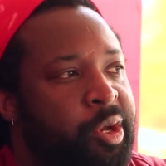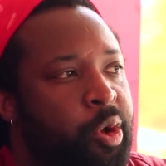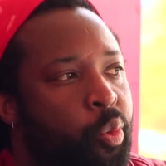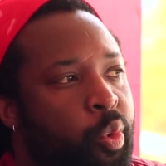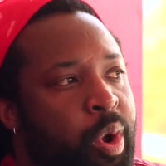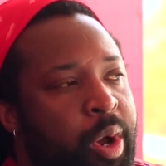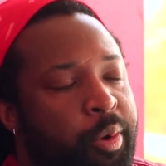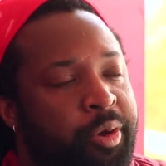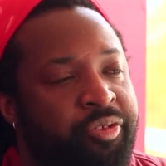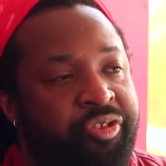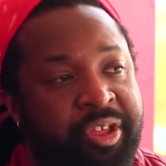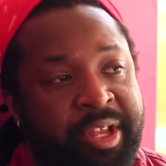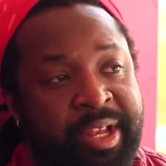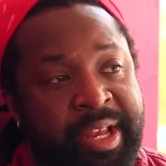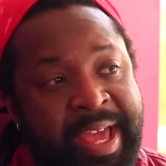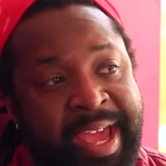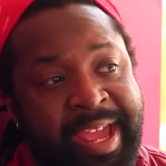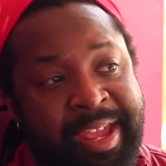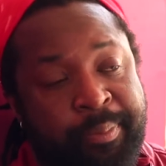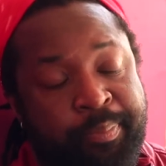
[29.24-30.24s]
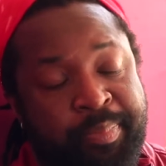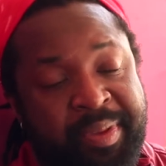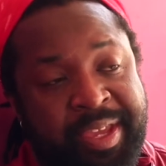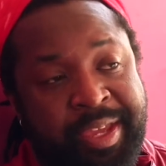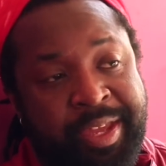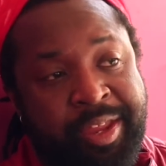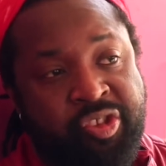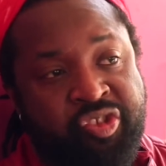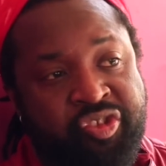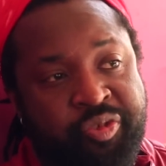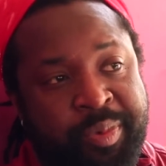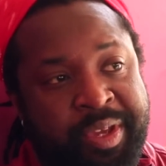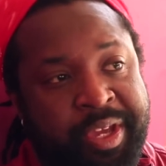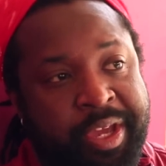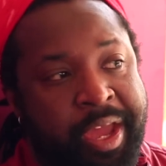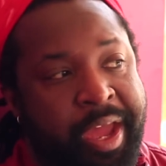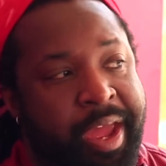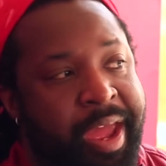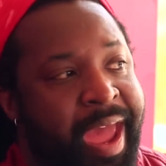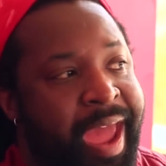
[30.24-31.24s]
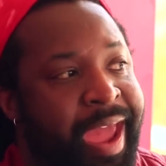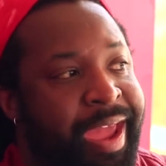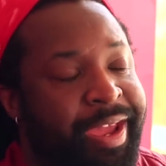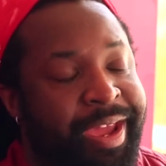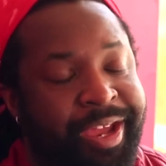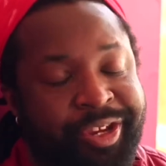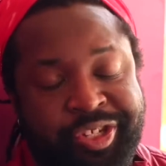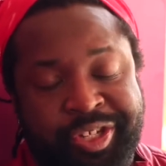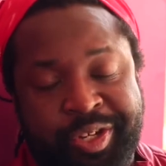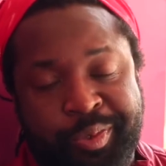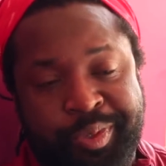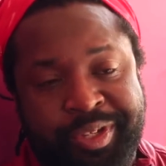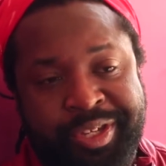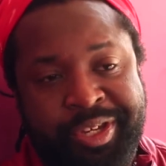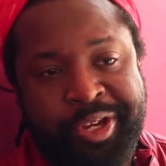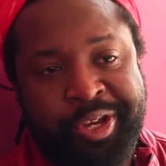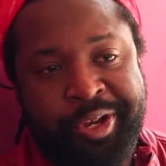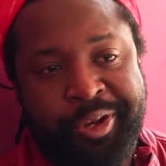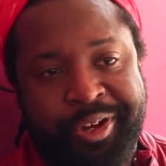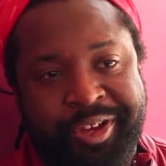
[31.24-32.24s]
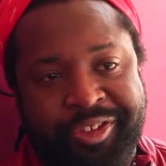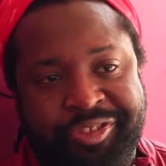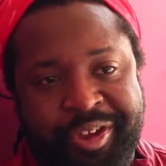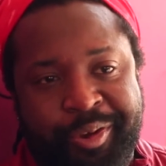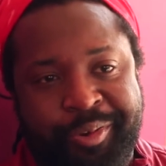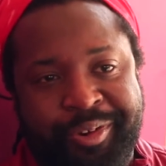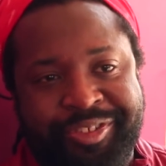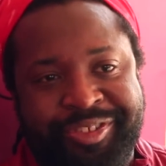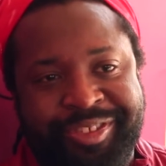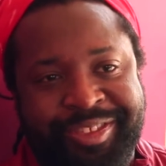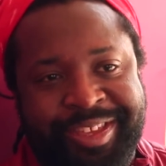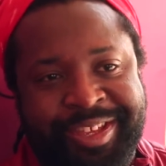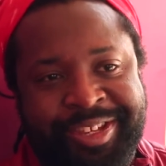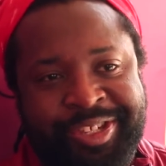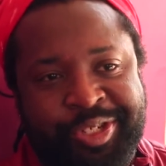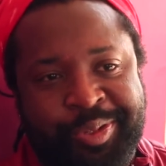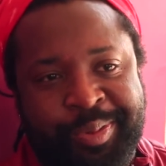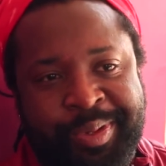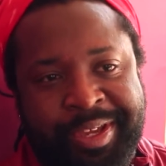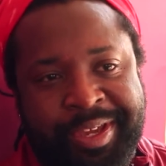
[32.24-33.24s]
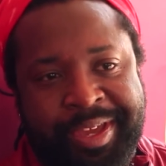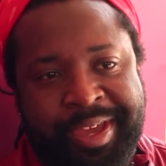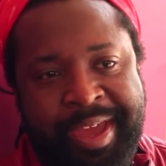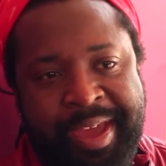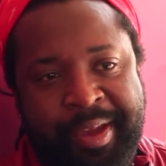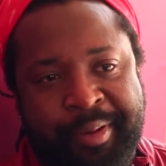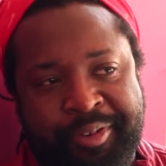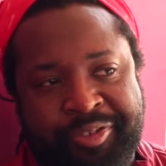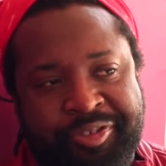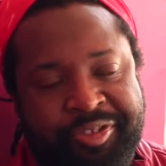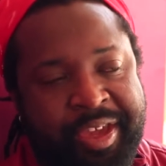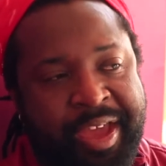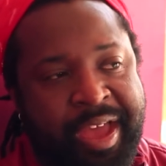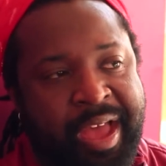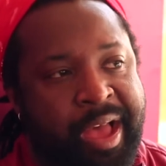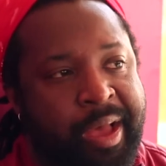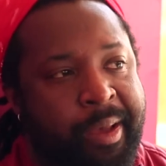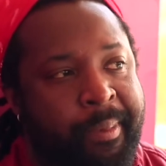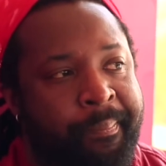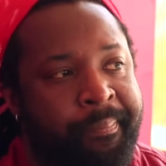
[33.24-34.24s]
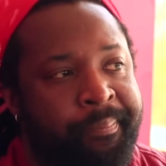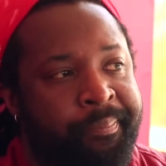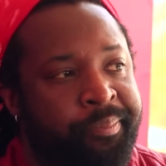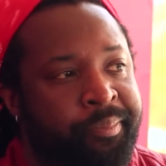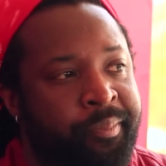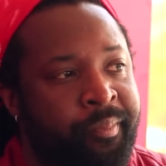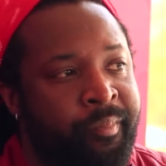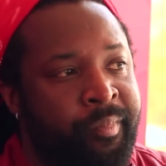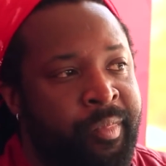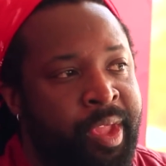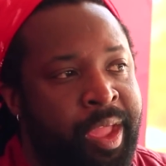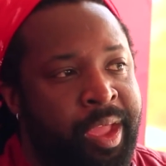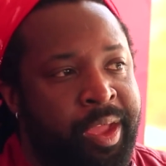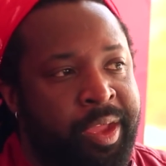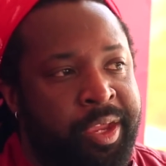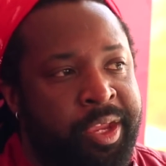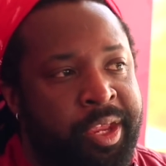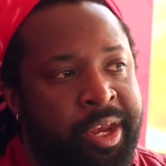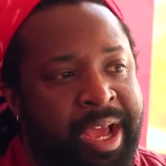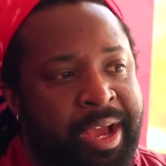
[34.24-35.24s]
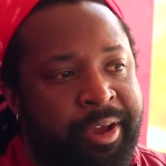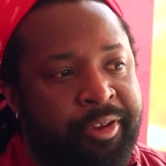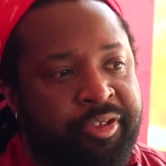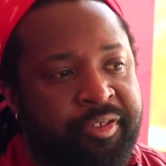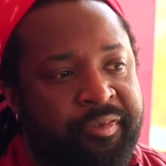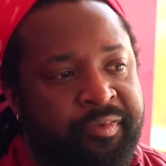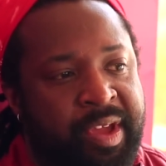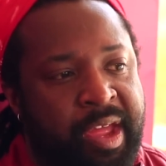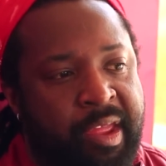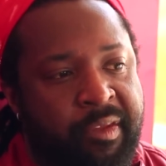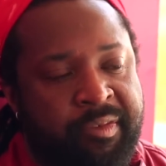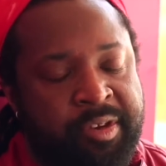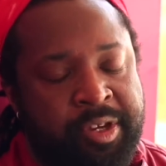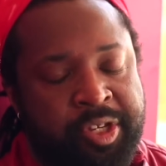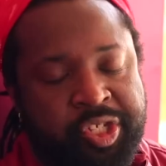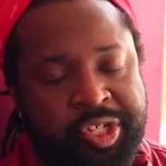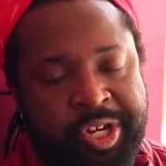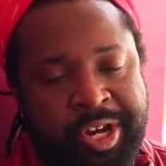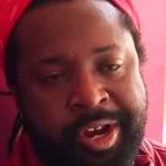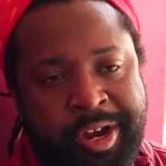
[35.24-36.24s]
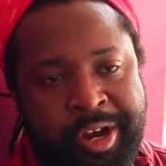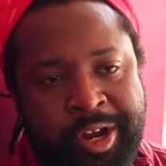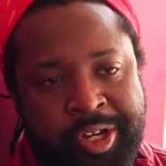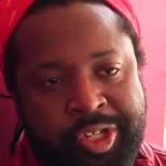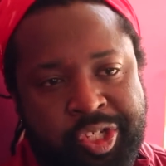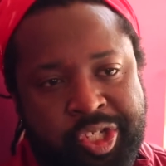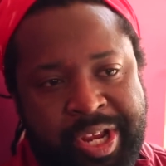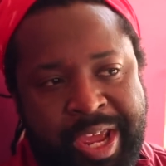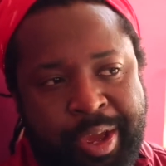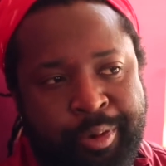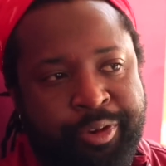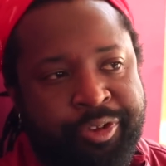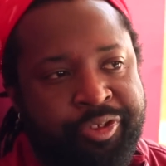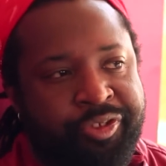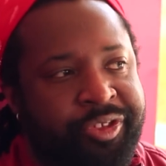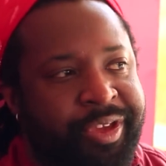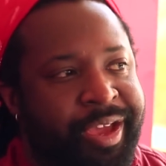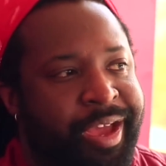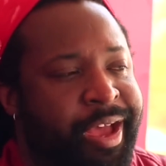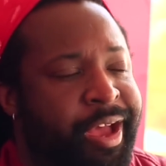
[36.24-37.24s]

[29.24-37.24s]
What was it like being in Jamaica? I actually wouldn't know because I wasn't in Jamaica. I was, I was involved in the church. I was